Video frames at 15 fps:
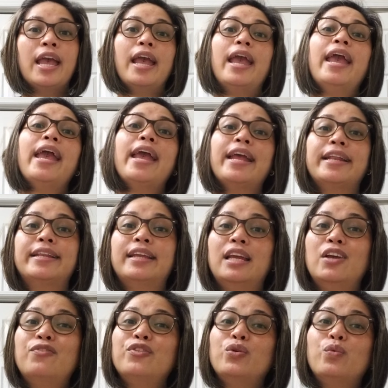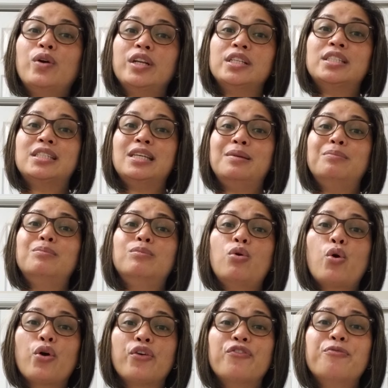And if you want to see
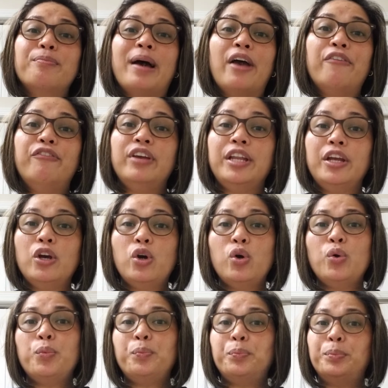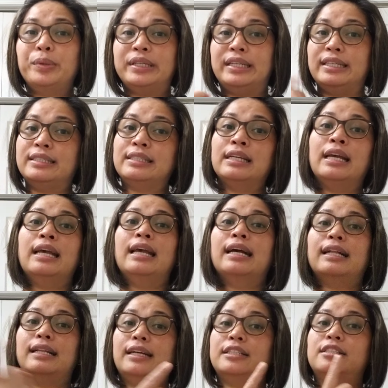more of my video, please
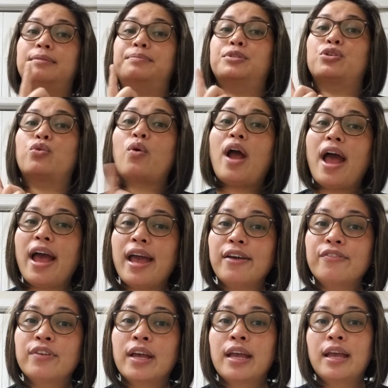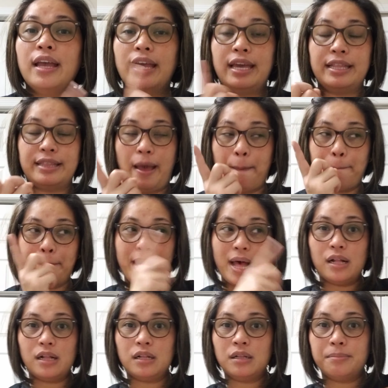click subscribe and that
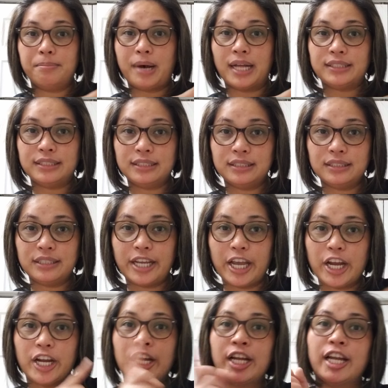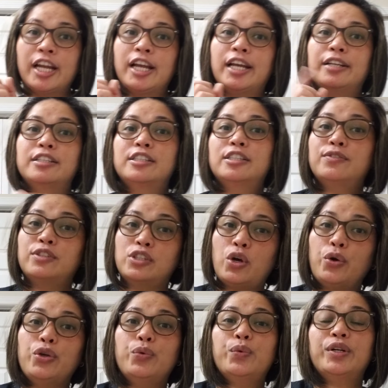bell button in there so
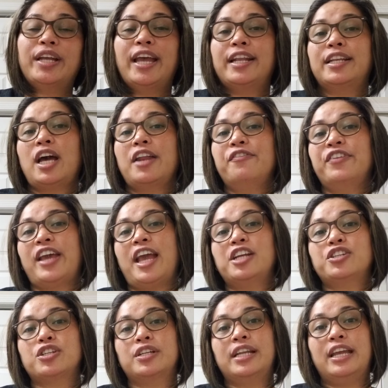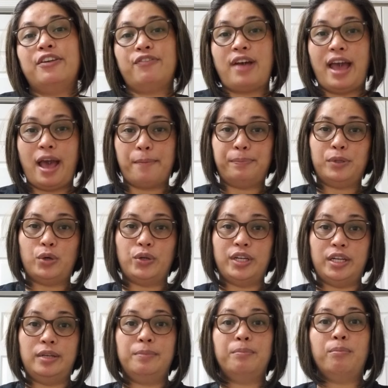you will get notification if I
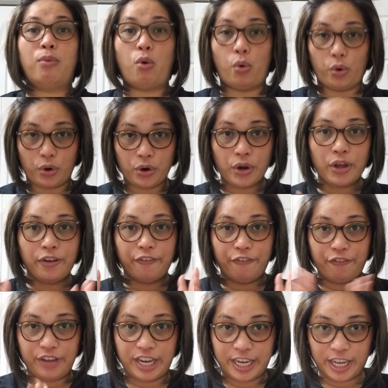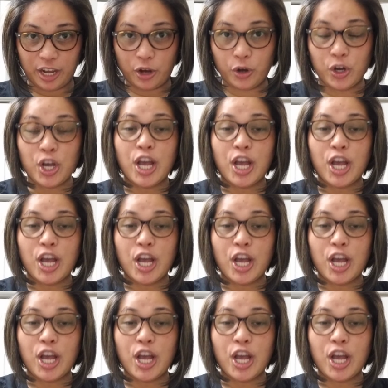uploaded more video.